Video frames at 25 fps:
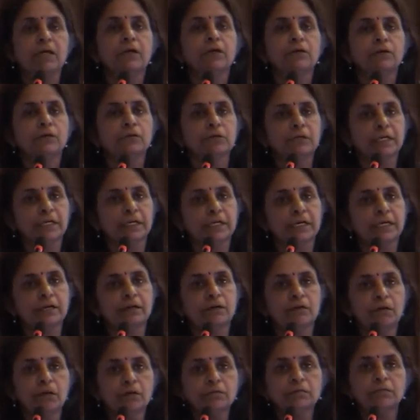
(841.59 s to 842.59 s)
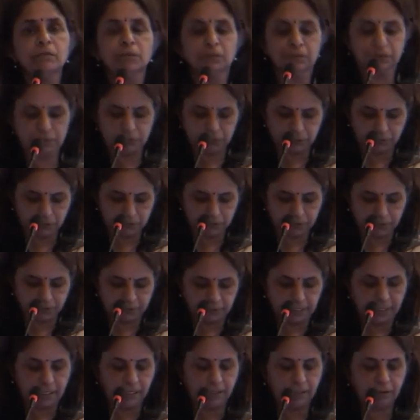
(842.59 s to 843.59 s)
you can get a lot more resources
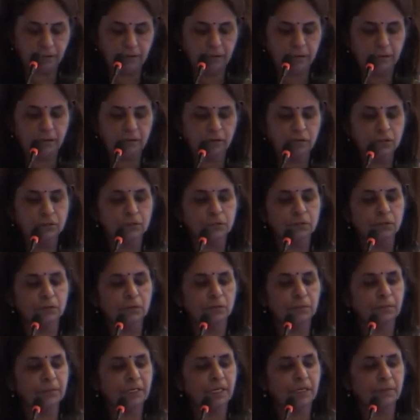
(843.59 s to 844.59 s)
and also be